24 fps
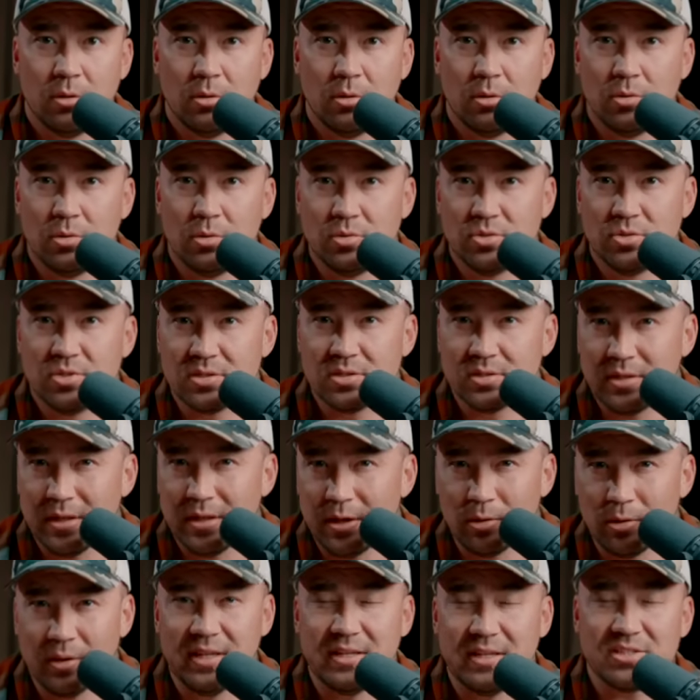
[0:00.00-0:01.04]
who's
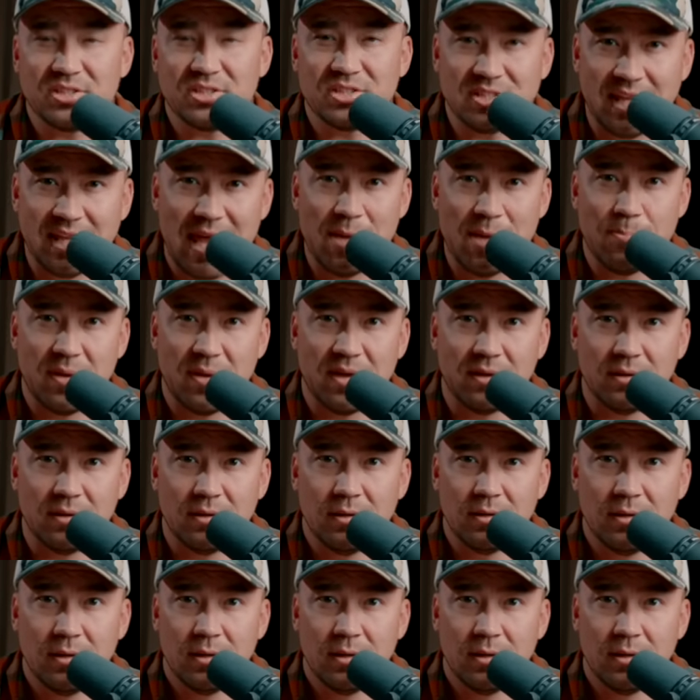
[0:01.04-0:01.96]
literally escaping